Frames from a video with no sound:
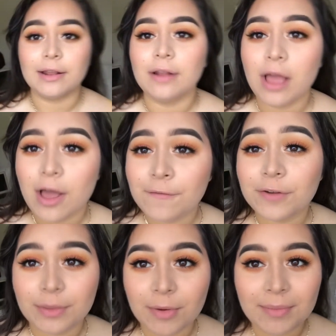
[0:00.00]
and for
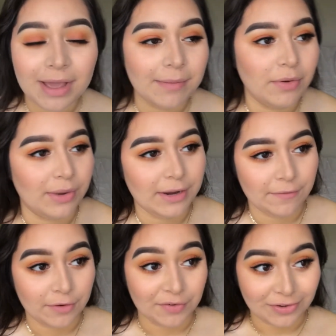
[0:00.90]
the moment I've been waiting
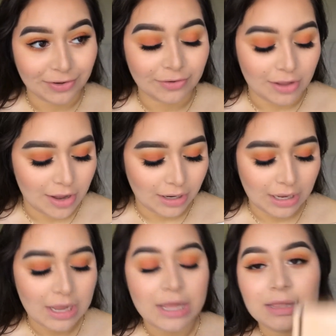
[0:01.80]
for so long,
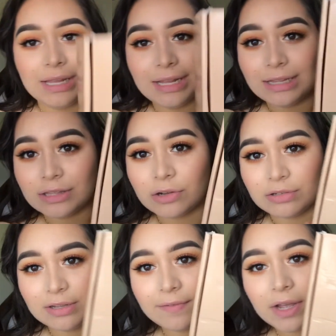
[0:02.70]
the
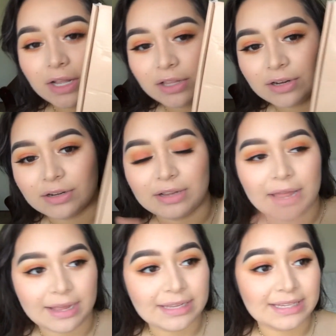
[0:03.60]
Dose of Color
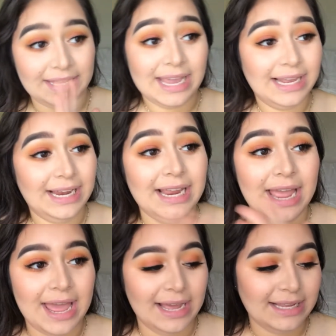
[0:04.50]
X Katie
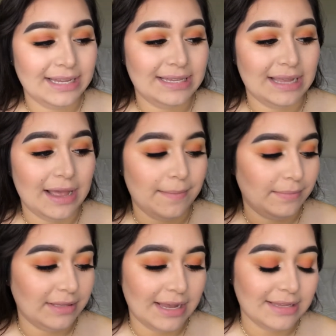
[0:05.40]
X
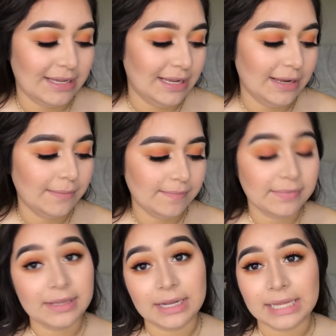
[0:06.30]
Desi
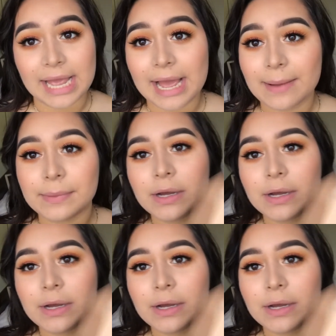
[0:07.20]
collab.